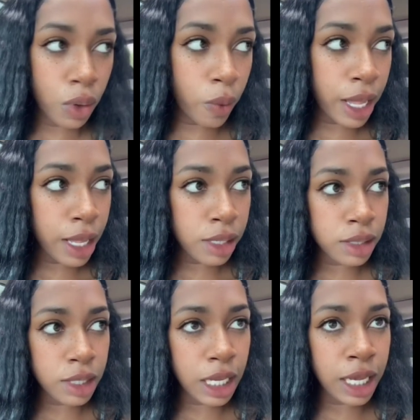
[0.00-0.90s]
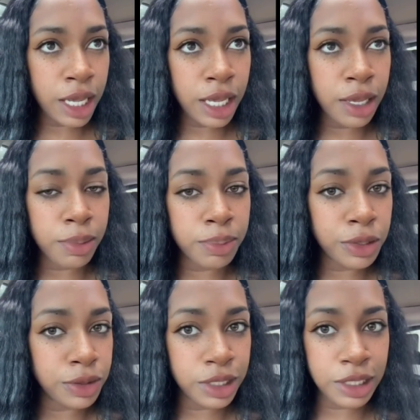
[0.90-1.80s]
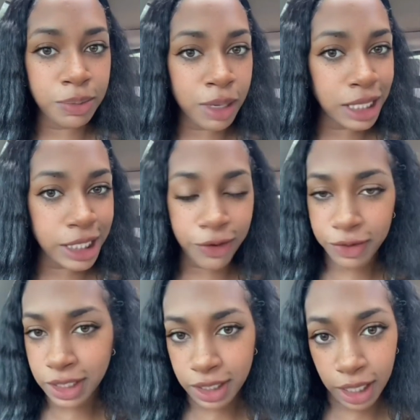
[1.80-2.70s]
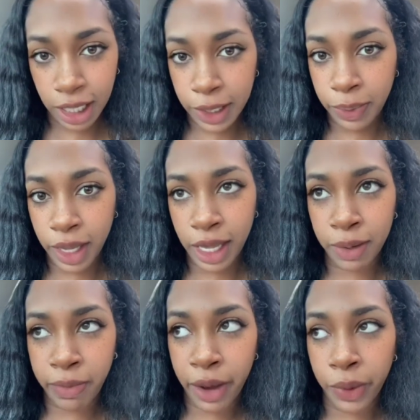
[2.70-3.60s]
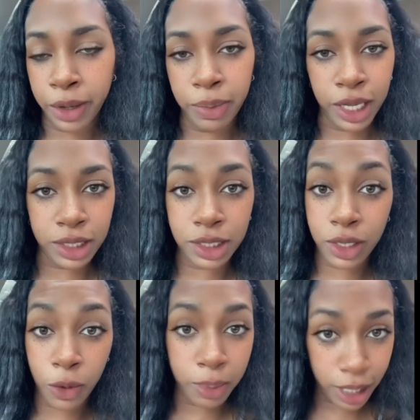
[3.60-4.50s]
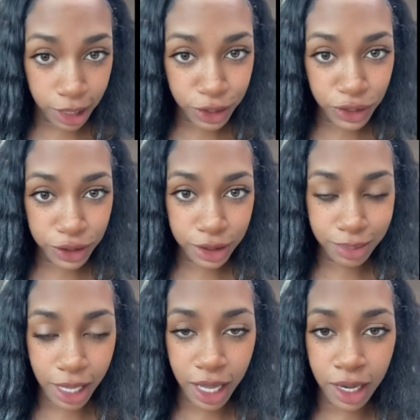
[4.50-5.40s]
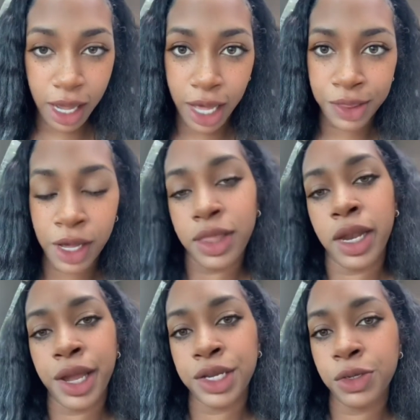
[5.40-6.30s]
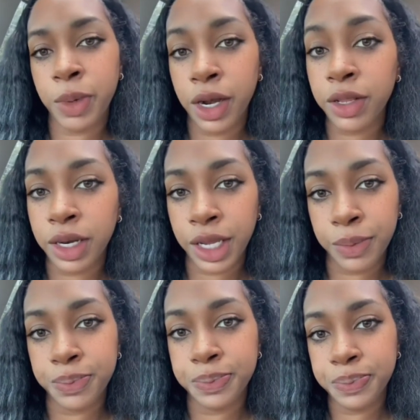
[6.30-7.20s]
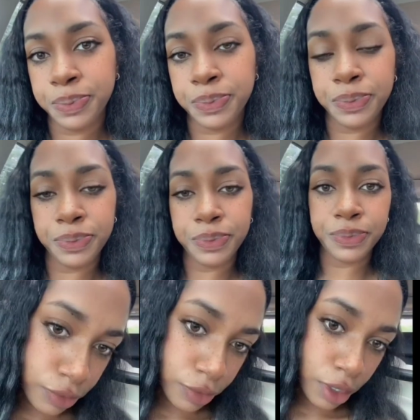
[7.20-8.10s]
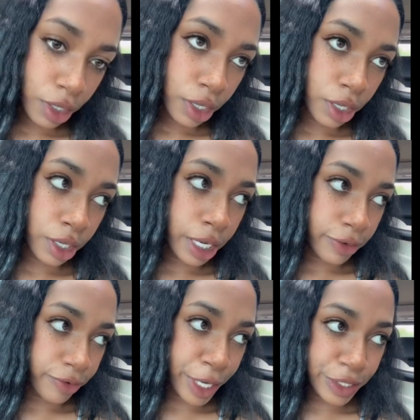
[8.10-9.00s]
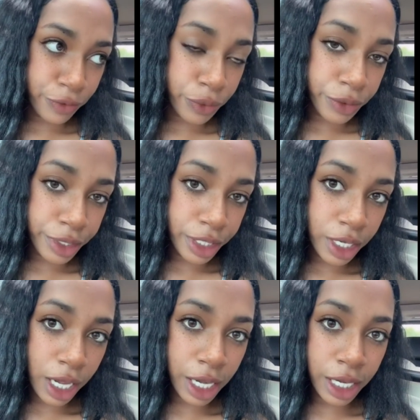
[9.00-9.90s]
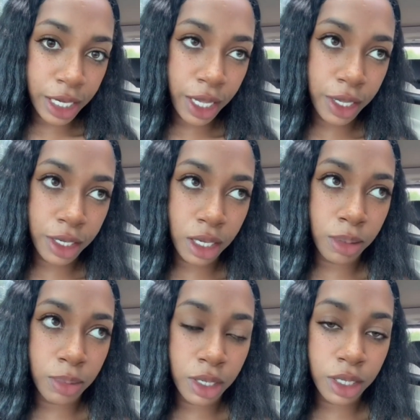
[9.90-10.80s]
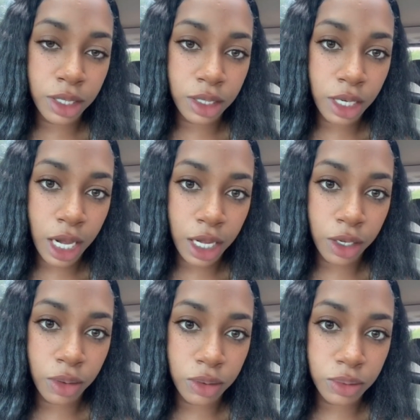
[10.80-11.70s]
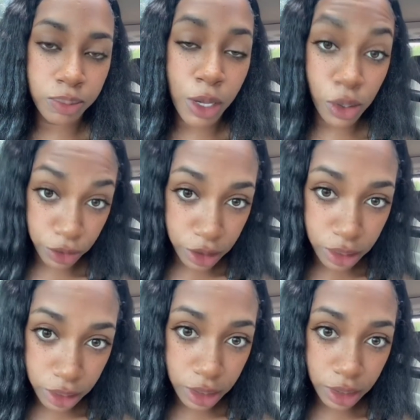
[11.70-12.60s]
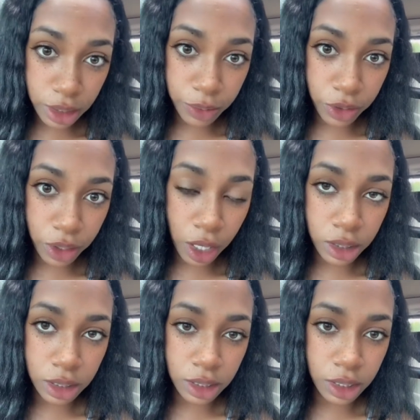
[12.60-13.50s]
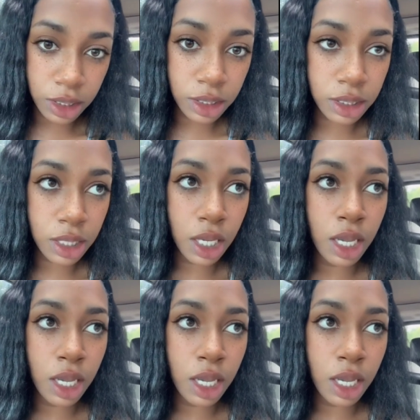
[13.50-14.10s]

Well, he boosted my self esteem and my well being so much that I thought that I could do better than him. And now, fast forward, I am now post dealing with a narcissist.